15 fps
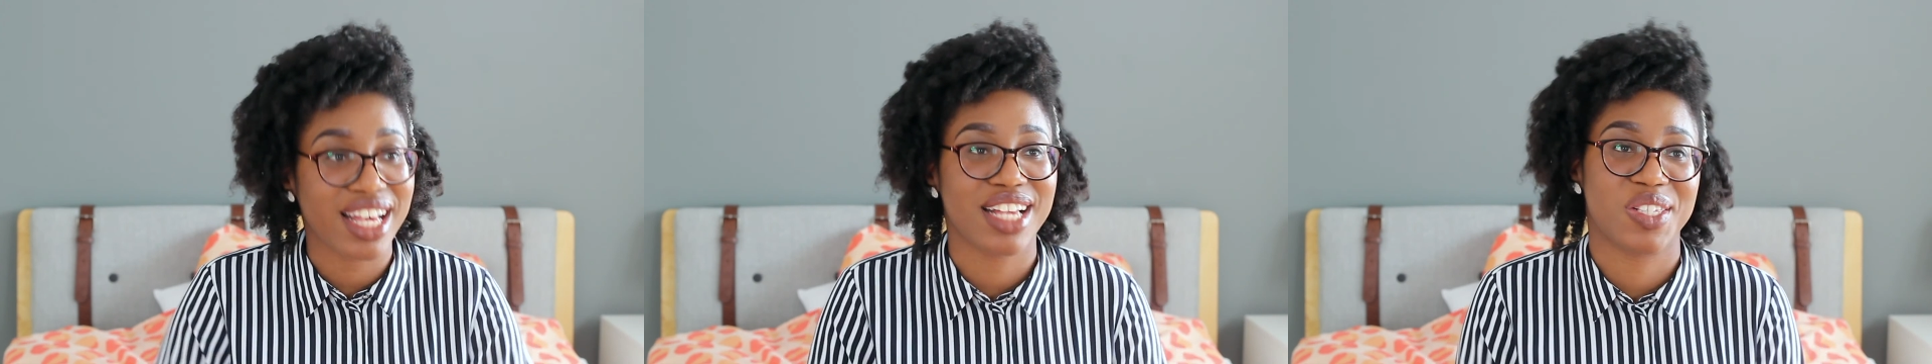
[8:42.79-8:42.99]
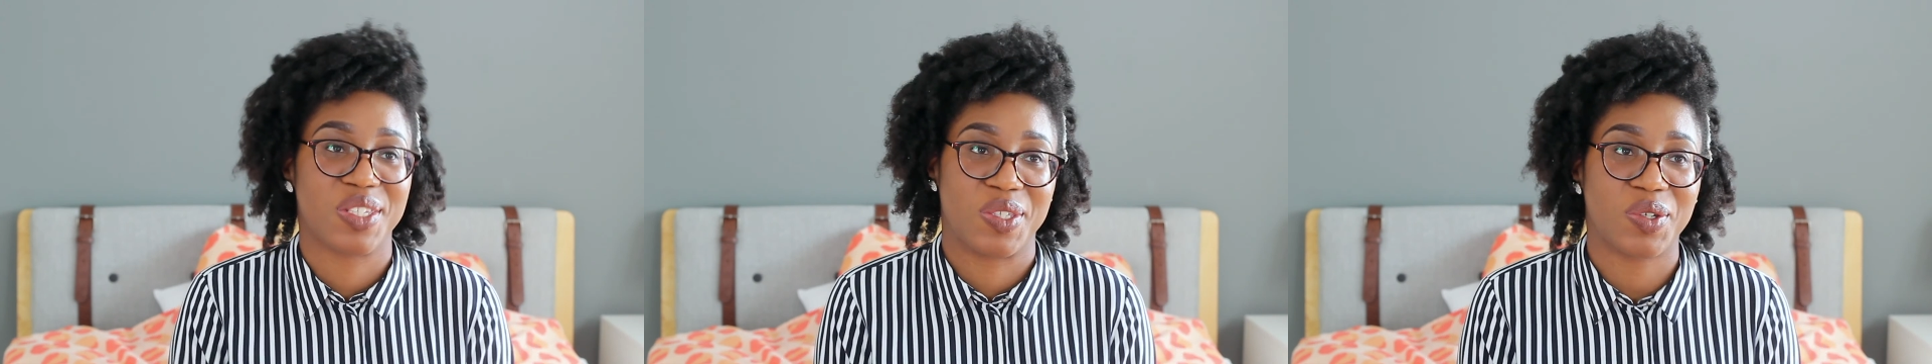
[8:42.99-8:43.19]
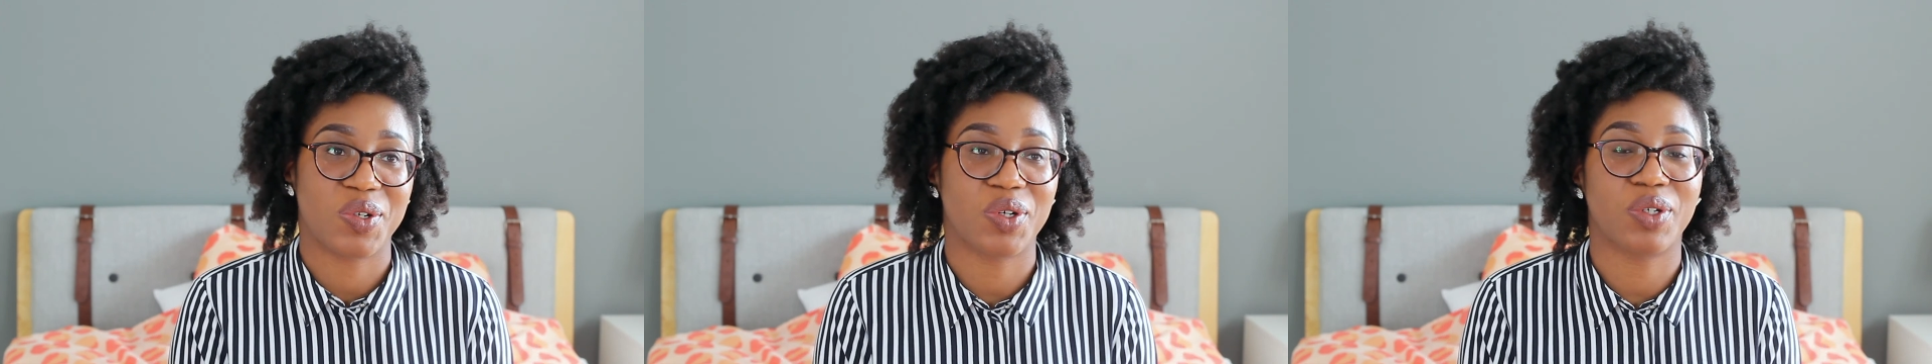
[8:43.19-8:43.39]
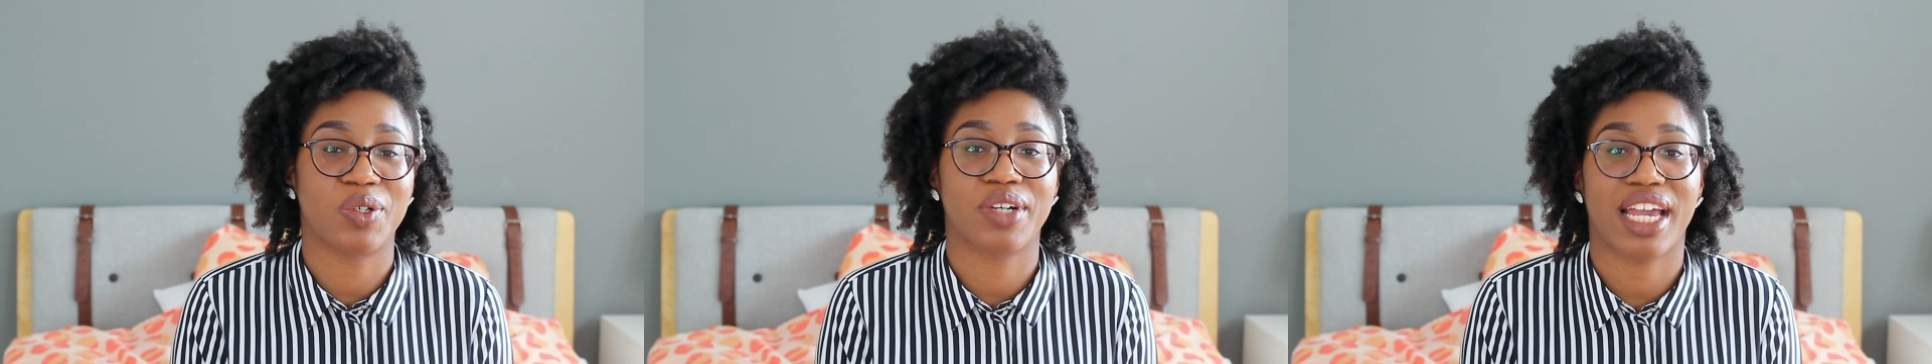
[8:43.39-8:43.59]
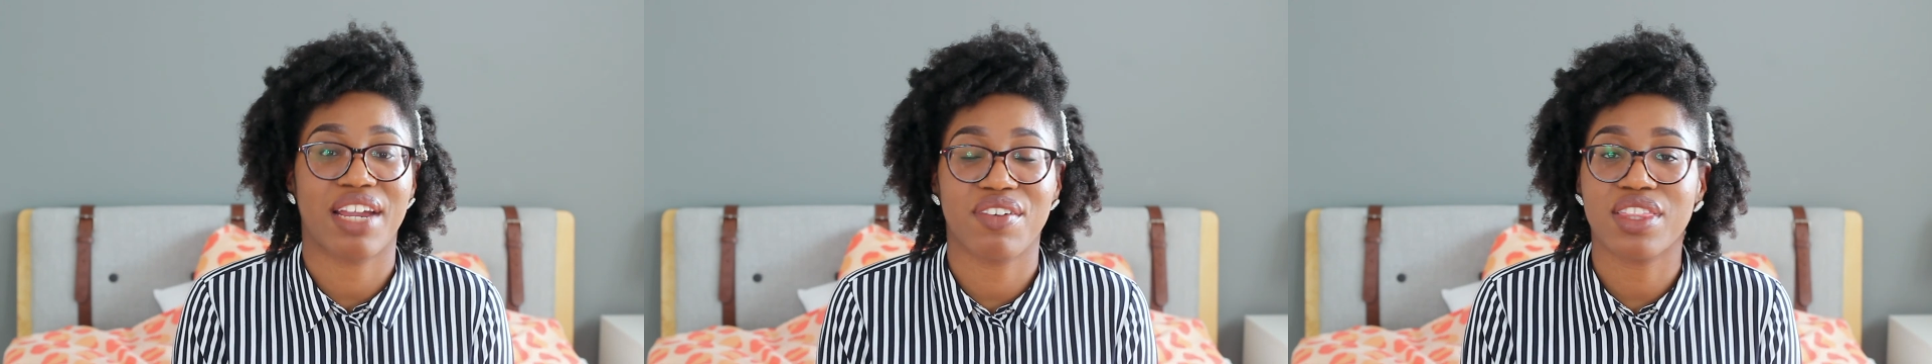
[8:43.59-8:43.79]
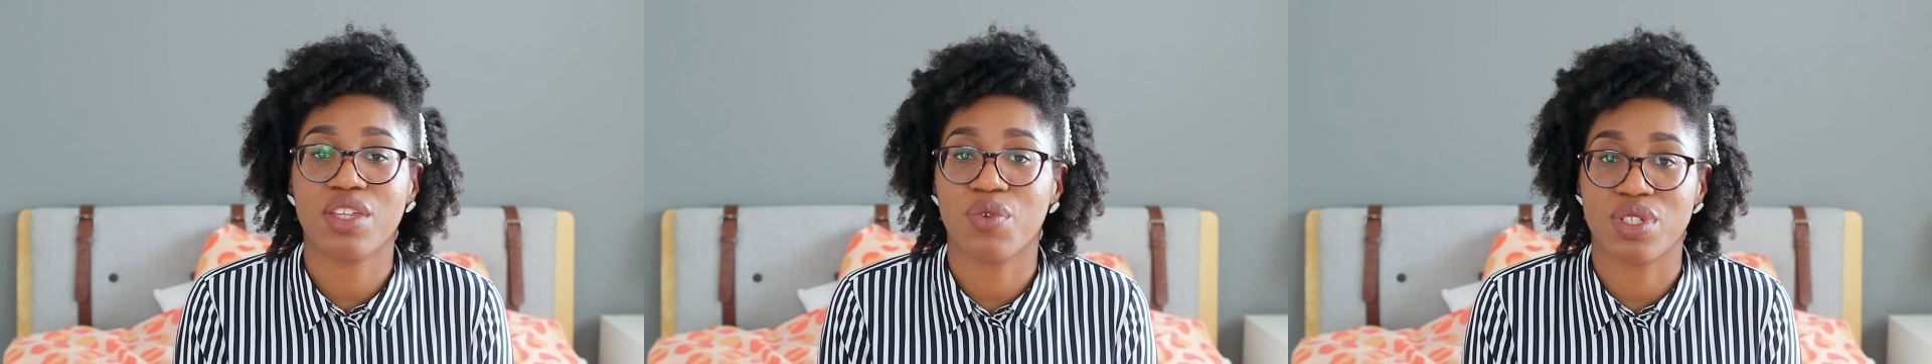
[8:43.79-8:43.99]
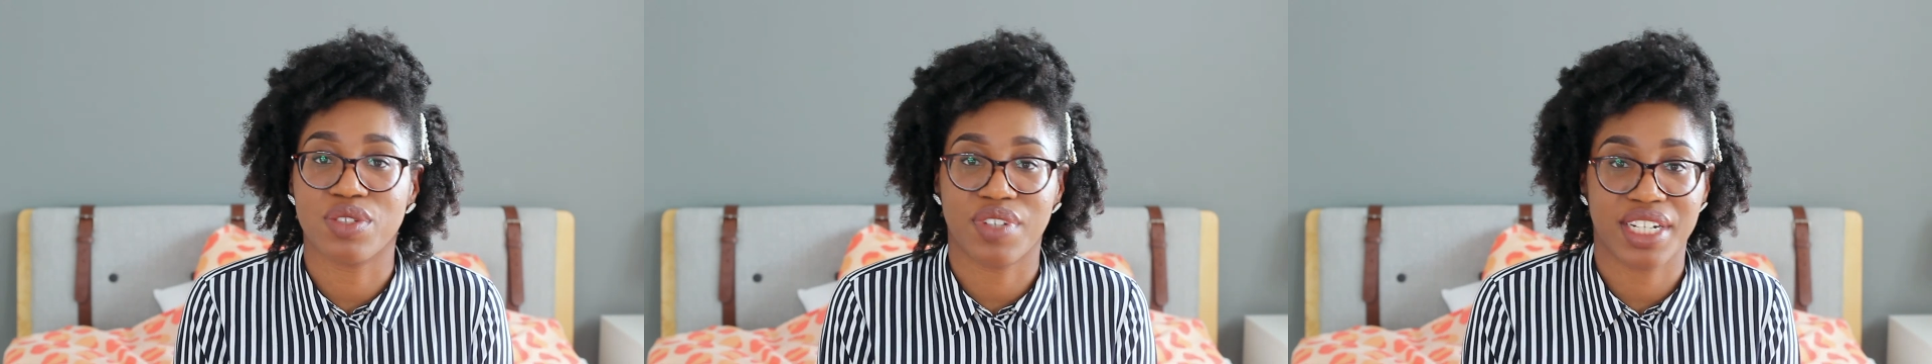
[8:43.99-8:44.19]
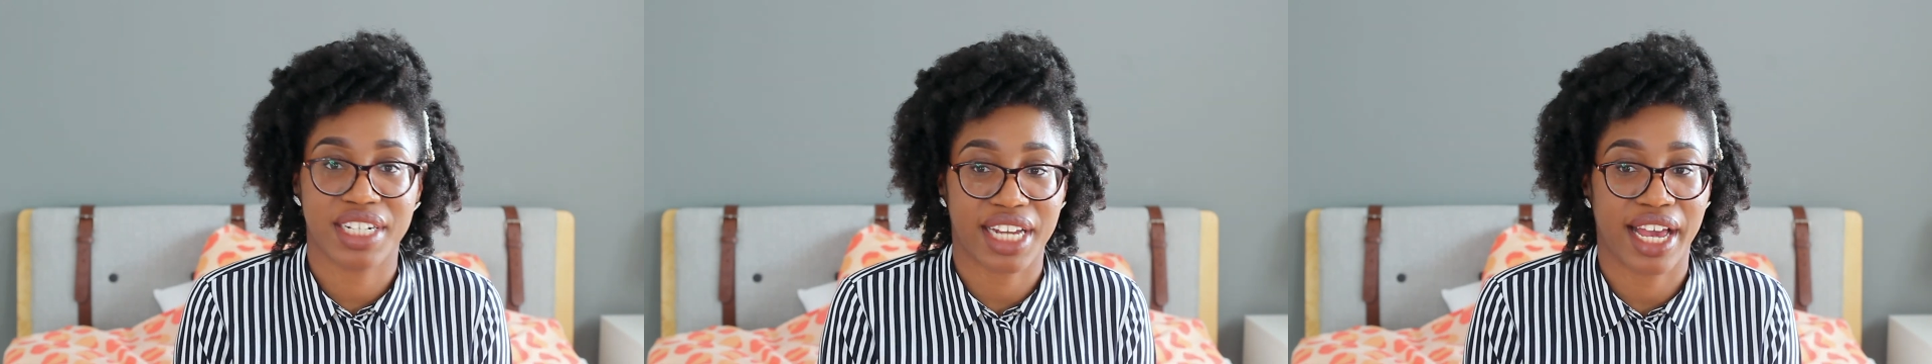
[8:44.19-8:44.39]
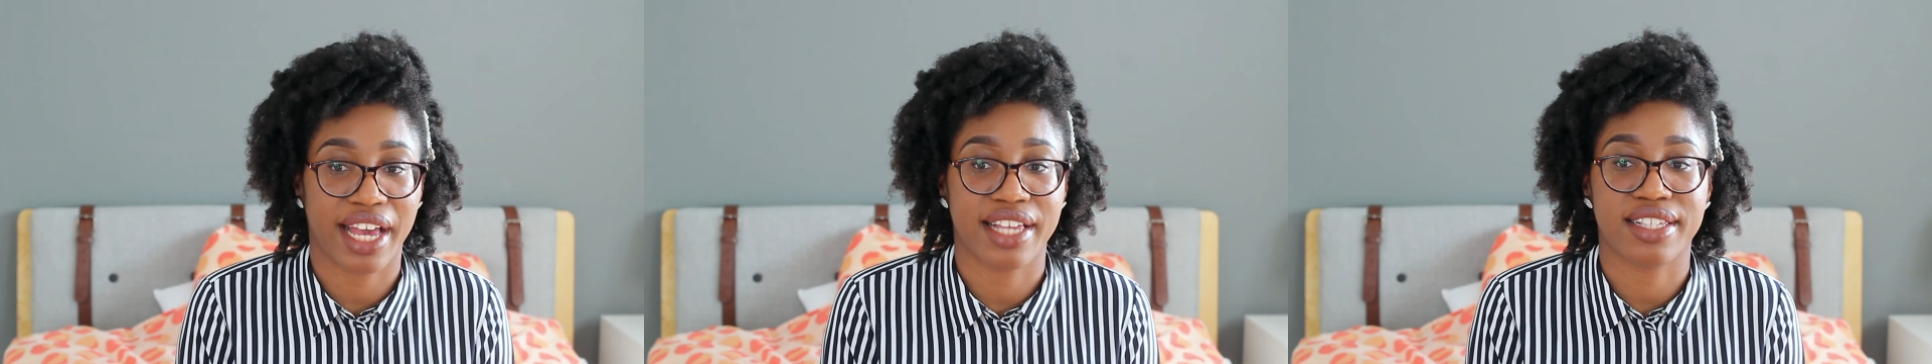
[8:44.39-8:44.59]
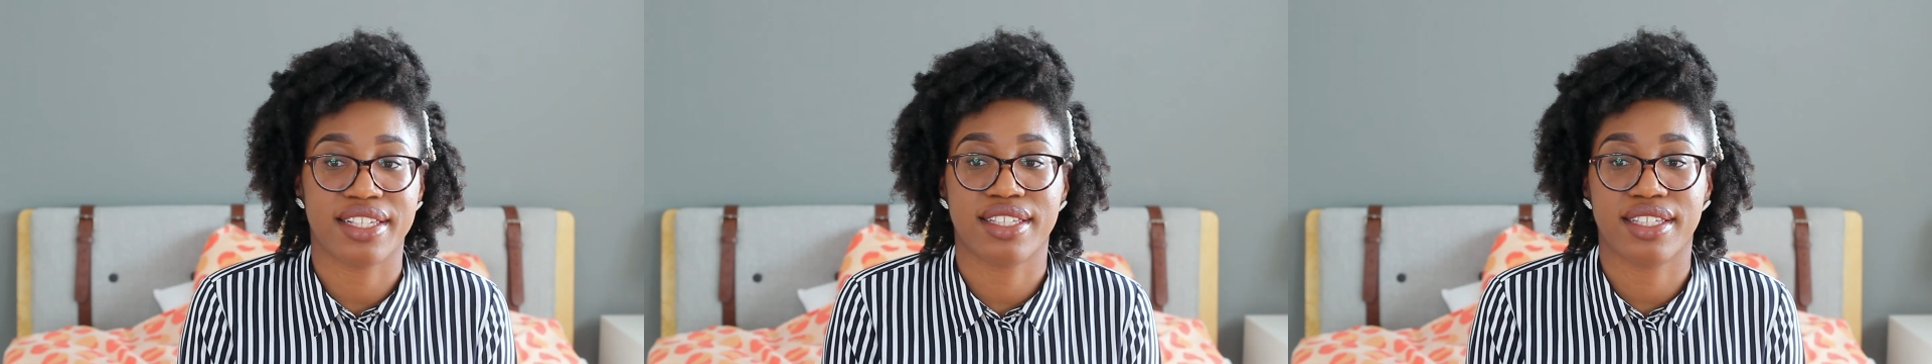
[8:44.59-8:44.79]
So everything was very
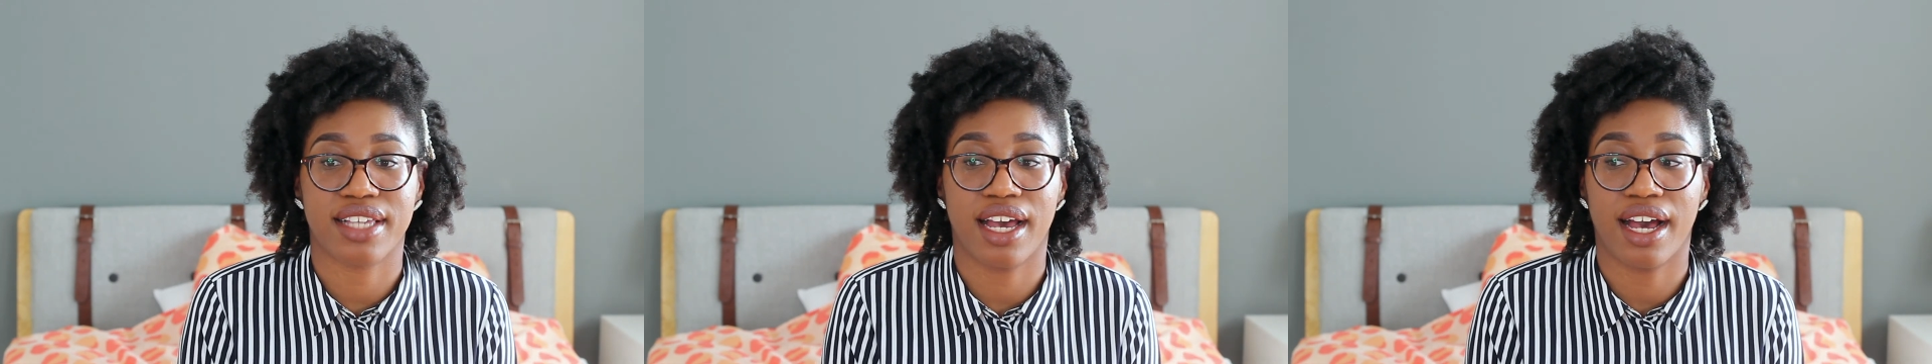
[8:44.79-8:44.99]
nice.